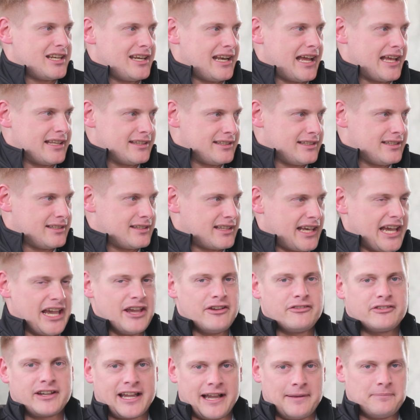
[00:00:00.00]
Landi
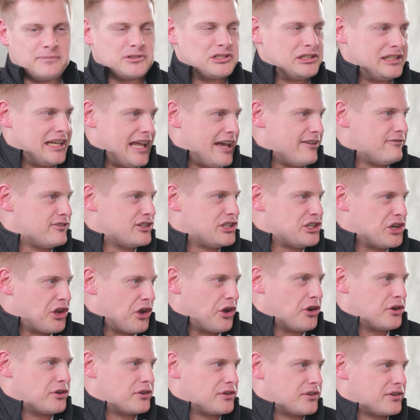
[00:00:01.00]
they've come to love and
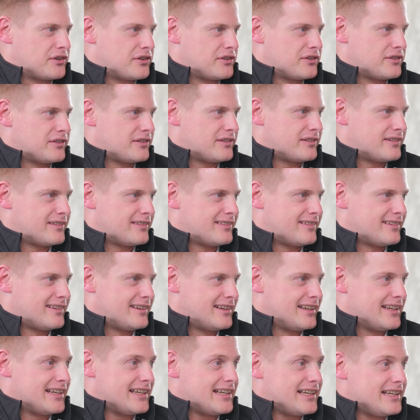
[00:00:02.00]
know,
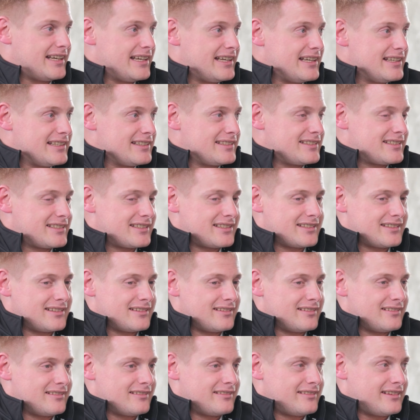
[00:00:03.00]
is
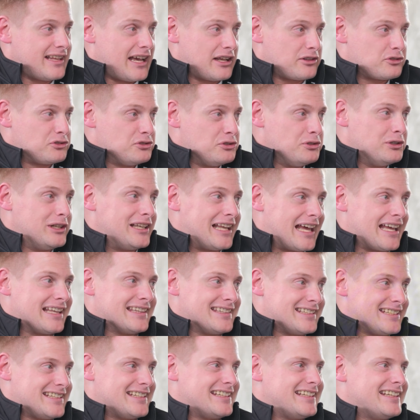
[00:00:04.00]
that who
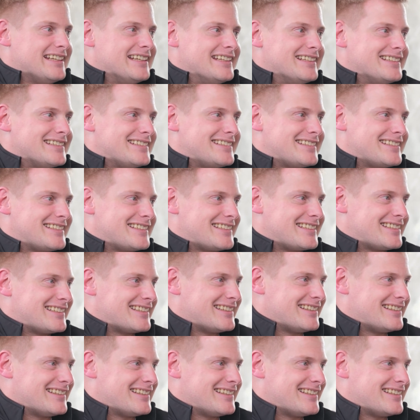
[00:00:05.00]
Landi is?